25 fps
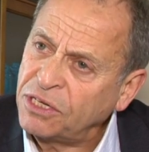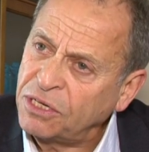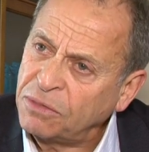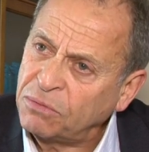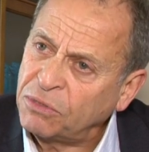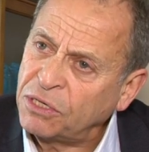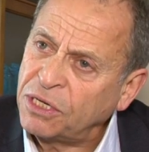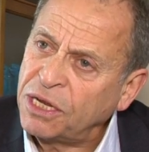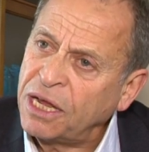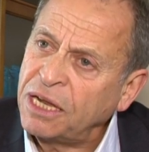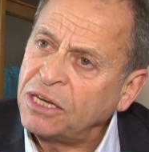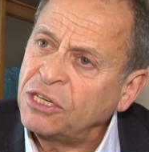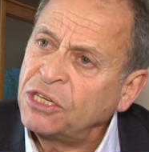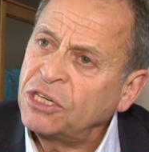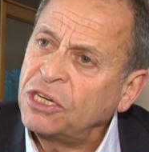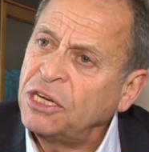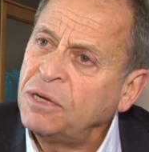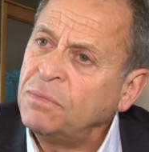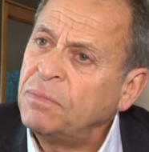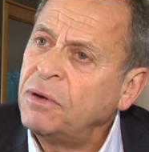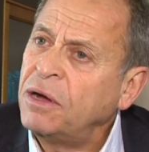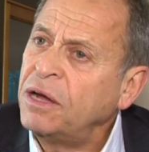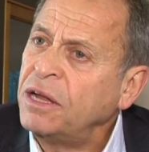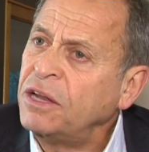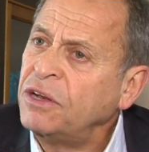substantially
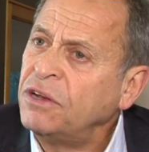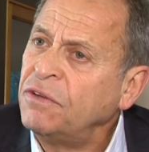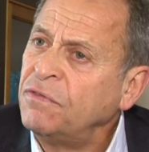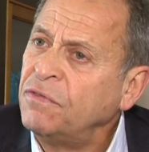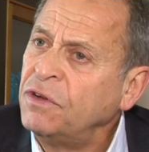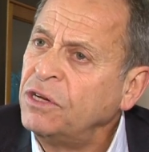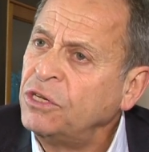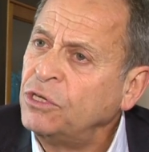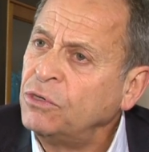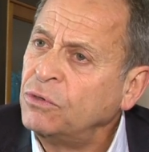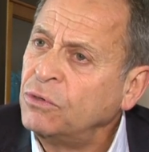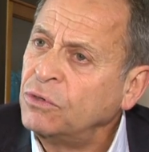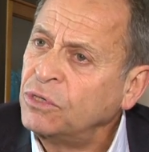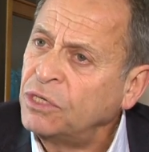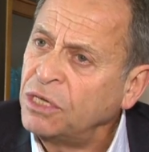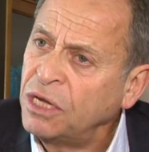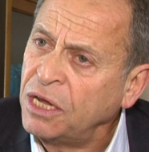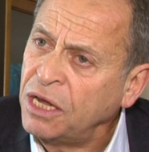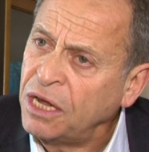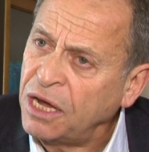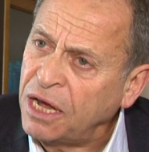by individuals,